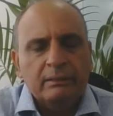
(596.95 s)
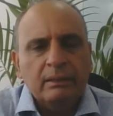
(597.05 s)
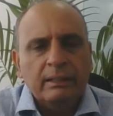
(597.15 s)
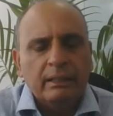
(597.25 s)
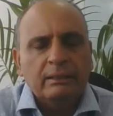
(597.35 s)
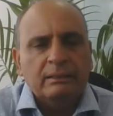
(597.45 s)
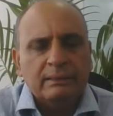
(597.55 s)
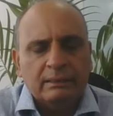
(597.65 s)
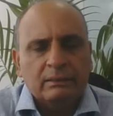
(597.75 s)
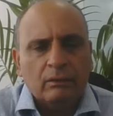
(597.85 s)
in the
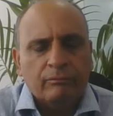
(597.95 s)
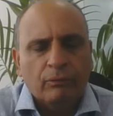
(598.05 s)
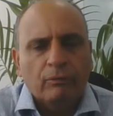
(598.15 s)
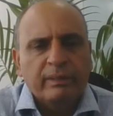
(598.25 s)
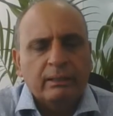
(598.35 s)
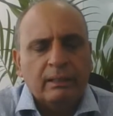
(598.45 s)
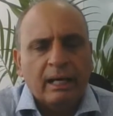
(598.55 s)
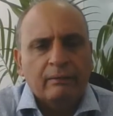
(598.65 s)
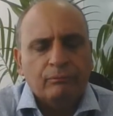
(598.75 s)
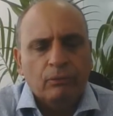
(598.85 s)
sense on a 4 week high,
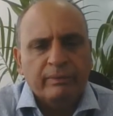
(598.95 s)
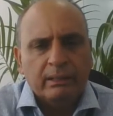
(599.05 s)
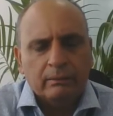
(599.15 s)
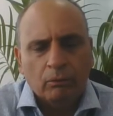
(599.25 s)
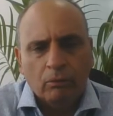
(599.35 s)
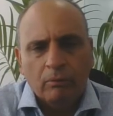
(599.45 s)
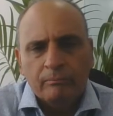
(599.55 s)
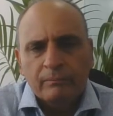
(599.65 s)
4 week low.